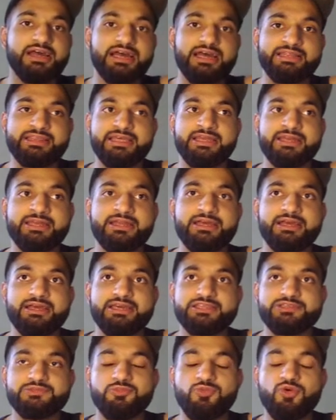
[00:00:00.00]
and then
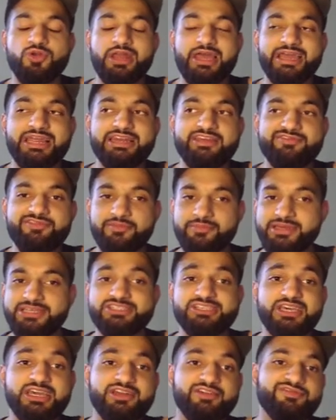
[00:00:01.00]
it's more likely for me
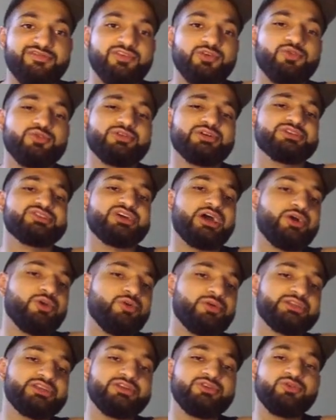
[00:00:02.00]
to get a follow because I
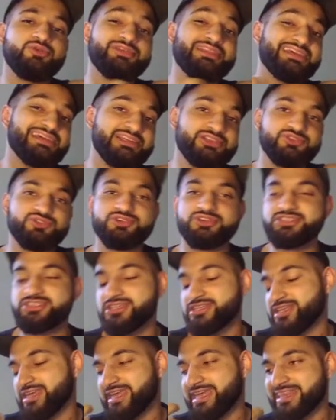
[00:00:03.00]
already know they're
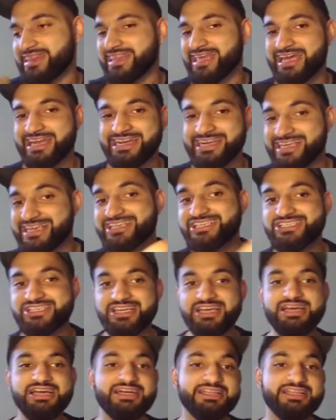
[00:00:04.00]
interested in that niche.